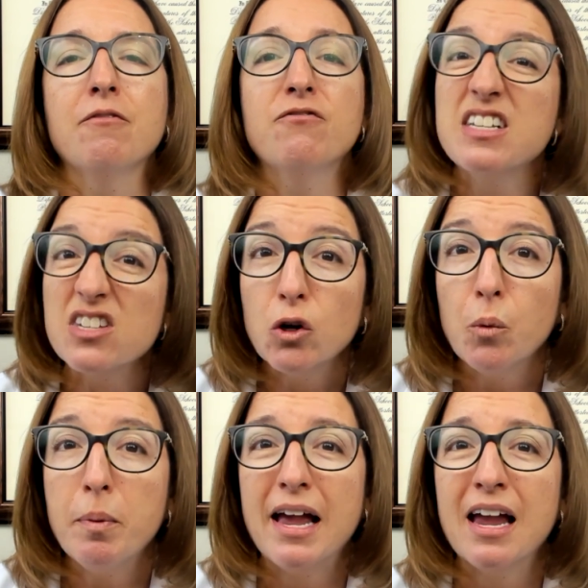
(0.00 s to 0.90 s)
physical
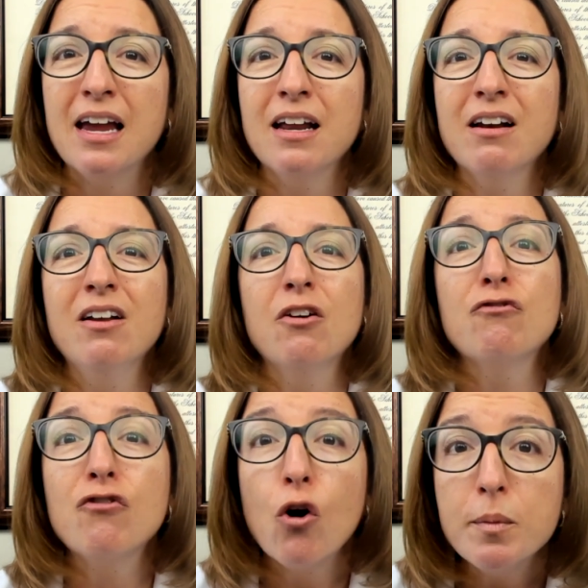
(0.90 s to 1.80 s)
pain,
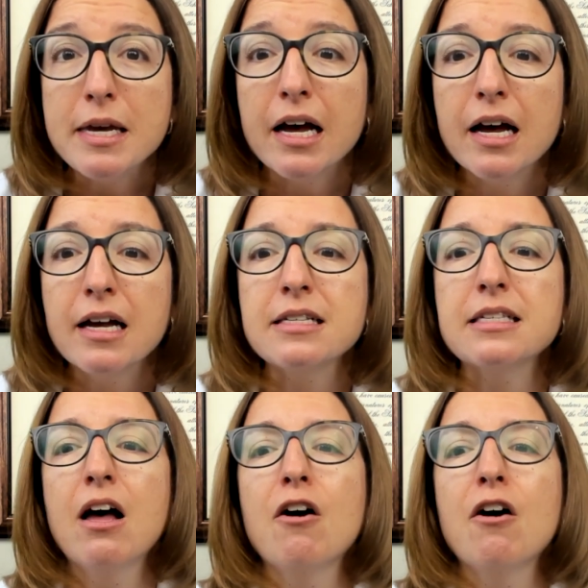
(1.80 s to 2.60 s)
phobias,